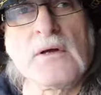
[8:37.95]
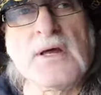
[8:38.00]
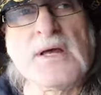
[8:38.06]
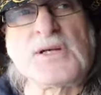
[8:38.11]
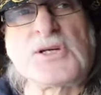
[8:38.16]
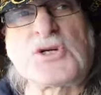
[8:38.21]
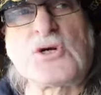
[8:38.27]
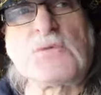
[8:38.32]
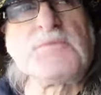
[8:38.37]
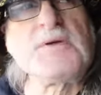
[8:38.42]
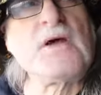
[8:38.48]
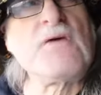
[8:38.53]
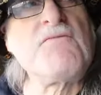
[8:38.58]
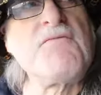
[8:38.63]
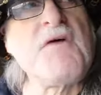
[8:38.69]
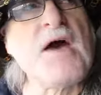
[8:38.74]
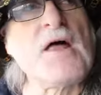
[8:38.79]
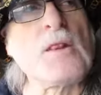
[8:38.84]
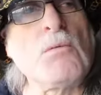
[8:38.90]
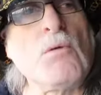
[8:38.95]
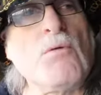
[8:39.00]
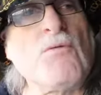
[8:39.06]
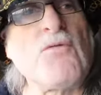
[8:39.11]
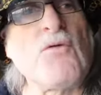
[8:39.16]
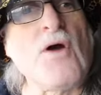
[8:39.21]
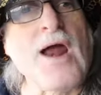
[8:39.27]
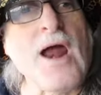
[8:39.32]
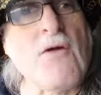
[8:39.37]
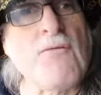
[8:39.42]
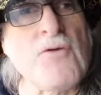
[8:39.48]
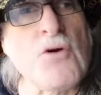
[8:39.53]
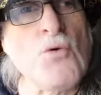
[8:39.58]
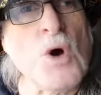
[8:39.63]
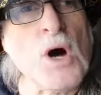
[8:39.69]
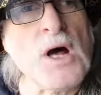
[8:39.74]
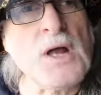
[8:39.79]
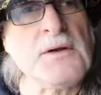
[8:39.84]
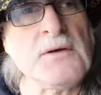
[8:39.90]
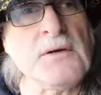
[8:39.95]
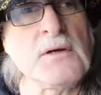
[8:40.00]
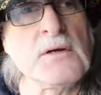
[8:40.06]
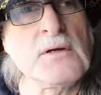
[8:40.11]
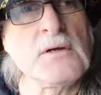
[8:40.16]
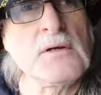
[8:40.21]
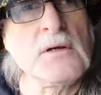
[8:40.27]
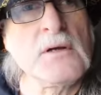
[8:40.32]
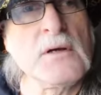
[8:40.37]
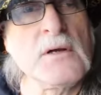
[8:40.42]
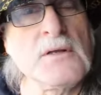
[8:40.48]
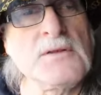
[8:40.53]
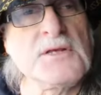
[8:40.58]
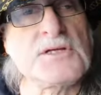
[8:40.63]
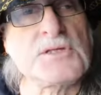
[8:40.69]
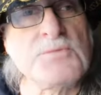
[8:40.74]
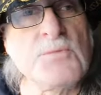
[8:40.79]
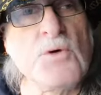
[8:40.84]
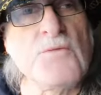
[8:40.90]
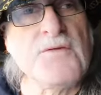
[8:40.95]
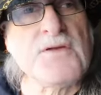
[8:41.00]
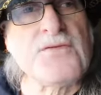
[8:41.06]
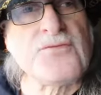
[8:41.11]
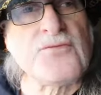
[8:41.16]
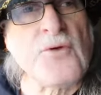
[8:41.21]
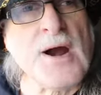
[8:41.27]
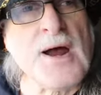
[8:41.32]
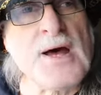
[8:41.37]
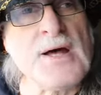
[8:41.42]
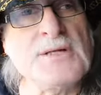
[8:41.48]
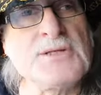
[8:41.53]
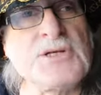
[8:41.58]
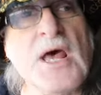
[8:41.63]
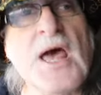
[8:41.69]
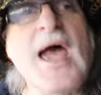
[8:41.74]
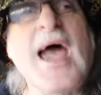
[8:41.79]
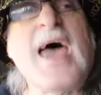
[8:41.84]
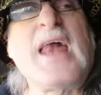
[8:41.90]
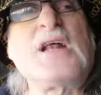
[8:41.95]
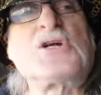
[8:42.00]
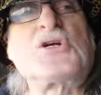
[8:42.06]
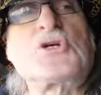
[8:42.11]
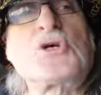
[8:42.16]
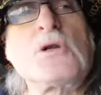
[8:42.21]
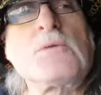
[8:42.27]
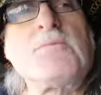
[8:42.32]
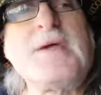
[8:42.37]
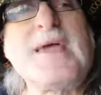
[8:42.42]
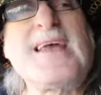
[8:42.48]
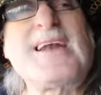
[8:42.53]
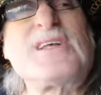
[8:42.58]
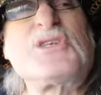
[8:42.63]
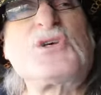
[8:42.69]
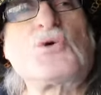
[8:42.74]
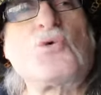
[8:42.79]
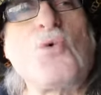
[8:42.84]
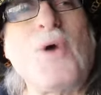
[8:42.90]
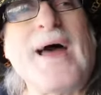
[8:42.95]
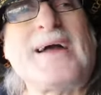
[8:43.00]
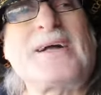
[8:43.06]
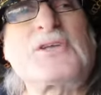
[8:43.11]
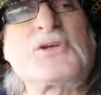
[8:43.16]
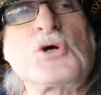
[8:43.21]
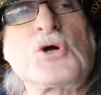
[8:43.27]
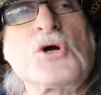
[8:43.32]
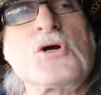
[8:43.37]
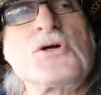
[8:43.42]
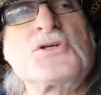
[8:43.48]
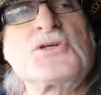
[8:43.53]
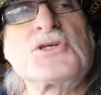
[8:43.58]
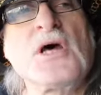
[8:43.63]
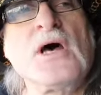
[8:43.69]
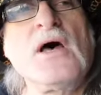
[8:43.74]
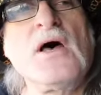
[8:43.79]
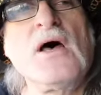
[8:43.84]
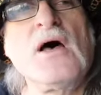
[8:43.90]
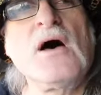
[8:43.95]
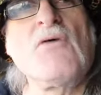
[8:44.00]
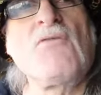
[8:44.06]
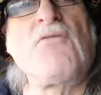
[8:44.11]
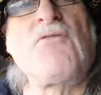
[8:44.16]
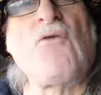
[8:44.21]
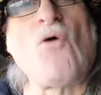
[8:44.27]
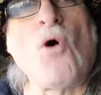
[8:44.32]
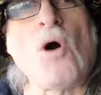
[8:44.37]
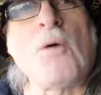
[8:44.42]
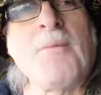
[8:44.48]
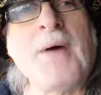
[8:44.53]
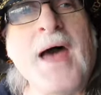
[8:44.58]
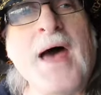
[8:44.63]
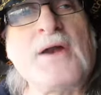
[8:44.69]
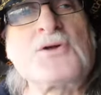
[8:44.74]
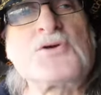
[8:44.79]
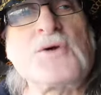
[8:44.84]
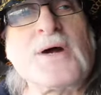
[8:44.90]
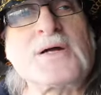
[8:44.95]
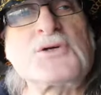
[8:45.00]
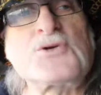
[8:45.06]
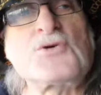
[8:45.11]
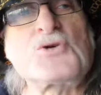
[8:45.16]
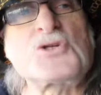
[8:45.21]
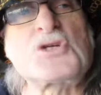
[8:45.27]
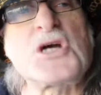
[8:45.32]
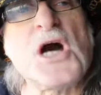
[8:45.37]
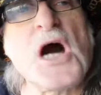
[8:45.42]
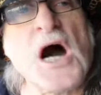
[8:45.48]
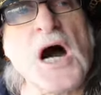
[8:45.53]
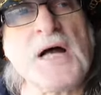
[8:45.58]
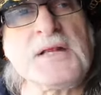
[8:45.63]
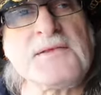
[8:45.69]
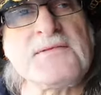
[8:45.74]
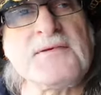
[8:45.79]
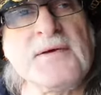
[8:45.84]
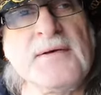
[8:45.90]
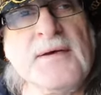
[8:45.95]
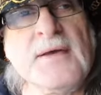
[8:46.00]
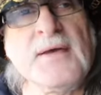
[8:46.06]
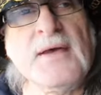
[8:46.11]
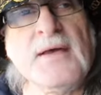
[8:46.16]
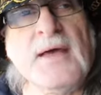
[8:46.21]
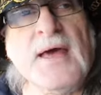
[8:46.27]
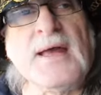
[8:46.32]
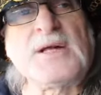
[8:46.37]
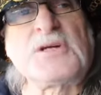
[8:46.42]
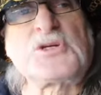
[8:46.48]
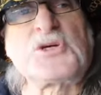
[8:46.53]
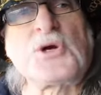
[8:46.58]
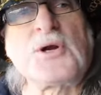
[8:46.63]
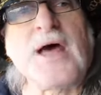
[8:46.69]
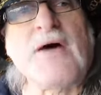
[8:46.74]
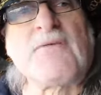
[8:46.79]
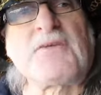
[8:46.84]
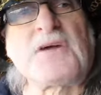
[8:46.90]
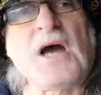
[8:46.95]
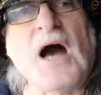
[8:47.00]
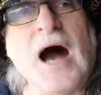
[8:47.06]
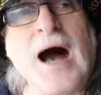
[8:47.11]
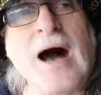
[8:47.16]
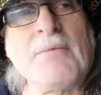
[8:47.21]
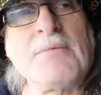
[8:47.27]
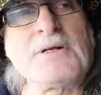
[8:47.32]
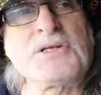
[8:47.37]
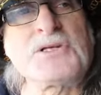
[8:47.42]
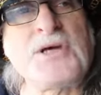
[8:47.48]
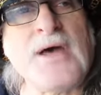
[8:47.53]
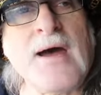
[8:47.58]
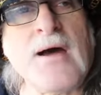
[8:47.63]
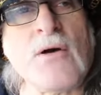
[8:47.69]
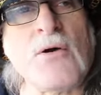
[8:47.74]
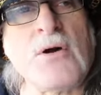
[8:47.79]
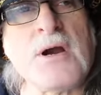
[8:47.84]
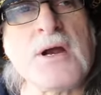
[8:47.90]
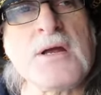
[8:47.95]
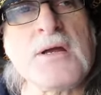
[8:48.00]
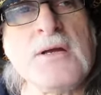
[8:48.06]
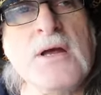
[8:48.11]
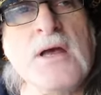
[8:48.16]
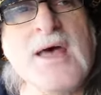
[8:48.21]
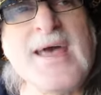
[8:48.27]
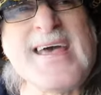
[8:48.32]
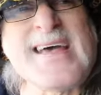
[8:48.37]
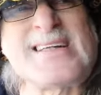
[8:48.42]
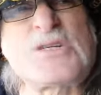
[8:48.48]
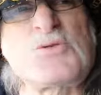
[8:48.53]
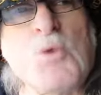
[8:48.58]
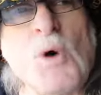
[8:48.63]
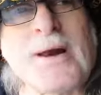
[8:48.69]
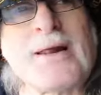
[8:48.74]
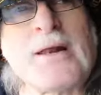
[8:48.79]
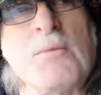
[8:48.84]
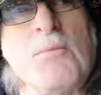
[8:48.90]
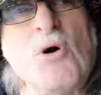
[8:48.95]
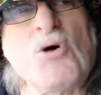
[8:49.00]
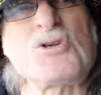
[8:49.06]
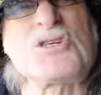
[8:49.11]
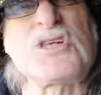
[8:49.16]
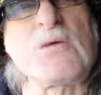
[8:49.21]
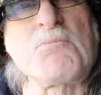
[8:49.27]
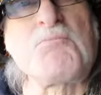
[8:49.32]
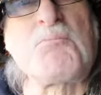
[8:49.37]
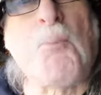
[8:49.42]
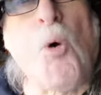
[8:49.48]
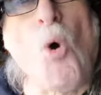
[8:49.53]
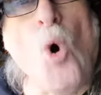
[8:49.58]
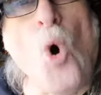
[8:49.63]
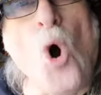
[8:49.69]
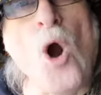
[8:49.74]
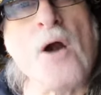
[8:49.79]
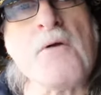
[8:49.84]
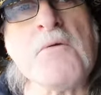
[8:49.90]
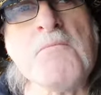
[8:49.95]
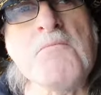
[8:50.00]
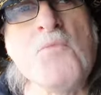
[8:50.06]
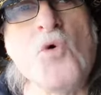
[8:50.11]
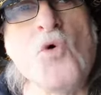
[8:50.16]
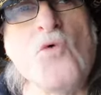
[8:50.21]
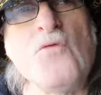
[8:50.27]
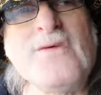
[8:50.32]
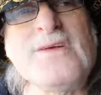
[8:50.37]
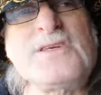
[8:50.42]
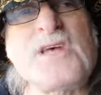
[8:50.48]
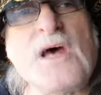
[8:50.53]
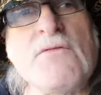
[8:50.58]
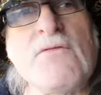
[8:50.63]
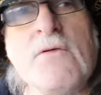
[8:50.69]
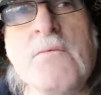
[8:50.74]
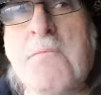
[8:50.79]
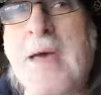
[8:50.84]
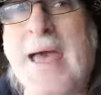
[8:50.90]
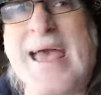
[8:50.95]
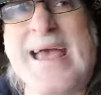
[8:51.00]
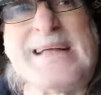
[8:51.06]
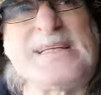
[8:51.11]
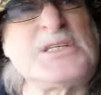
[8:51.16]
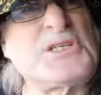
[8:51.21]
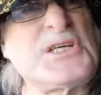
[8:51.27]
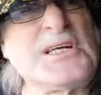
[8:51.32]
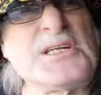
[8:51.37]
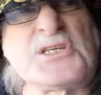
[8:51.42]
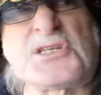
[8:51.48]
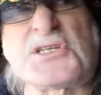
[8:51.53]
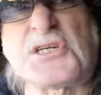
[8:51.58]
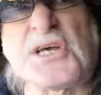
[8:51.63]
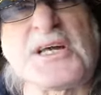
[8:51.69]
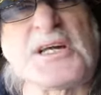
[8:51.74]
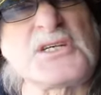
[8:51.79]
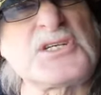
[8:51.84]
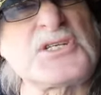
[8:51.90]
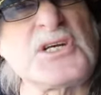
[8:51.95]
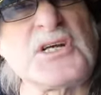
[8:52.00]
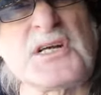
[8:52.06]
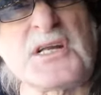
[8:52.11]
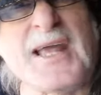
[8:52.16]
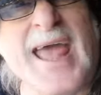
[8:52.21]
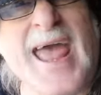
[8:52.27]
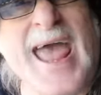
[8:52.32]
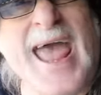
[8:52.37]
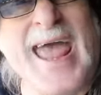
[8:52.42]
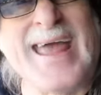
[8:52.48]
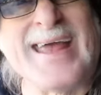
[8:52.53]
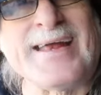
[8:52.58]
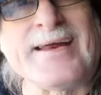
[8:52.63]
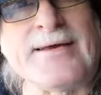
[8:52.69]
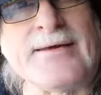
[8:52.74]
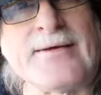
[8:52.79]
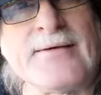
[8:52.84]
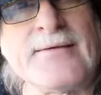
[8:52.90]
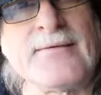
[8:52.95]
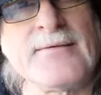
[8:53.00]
It should be available for everyone, this movie Threads, and it should be in a director's format, director's cut, and it should have commentary. It's one of the most important movies ever made since Citizen Kane.